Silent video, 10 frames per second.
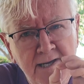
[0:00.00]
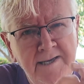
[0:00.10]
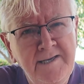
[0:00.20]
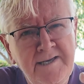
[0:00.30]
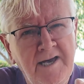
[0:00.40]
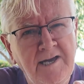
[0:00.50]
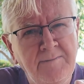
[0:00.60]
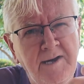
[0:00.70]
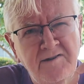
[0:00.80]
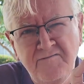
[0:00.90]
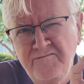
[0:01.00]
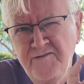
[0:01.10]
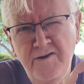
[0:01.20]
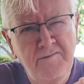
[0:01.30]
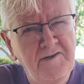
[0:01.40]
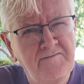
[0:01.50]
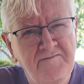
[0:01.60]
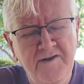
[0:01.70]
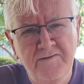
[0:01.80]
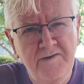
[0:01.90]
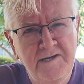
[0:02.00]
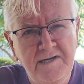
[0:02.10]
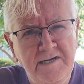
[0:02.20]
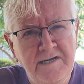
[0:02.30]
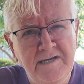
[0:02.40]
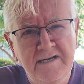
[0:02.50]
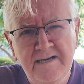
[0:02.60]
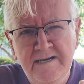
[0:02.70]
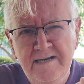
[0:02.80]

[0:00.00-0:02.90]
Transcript: in came a very, very